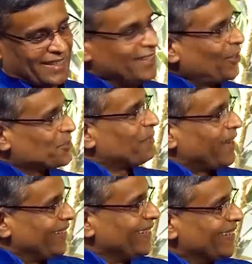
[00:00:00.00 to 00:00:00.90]
lost my
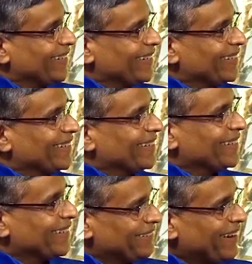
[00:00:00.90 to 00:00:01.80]

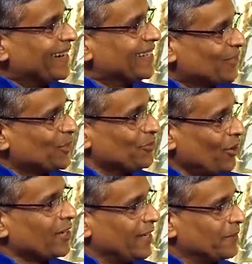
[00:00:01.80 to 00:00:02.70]
awareness on
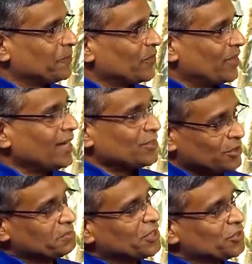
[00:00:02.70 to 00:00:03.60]
walking. Right? So
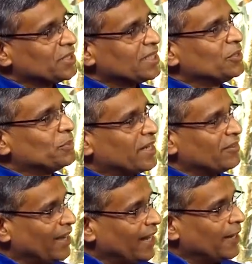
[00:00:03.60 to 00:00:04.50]
it means you did it very
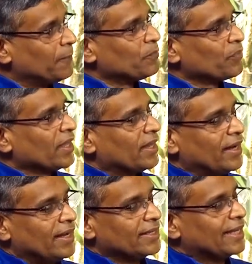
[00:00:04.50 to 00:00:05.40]
well.
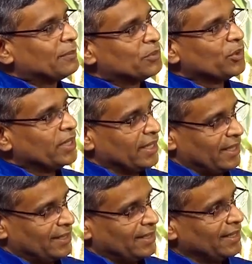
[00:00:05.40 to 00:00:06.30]
Right? Keep doing
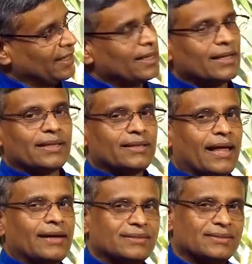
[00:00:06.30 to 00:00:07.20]
it.
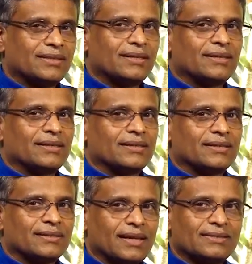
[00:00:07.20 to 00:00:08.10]
That's
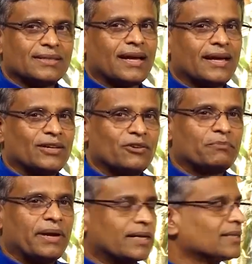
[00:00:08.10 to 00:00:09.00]
the kind
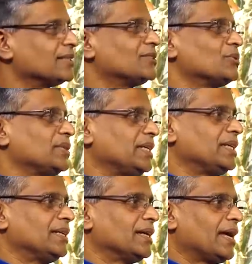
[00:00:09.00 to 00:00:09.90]
of practice you
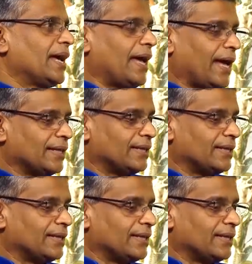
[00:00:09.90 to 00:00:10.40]
need. And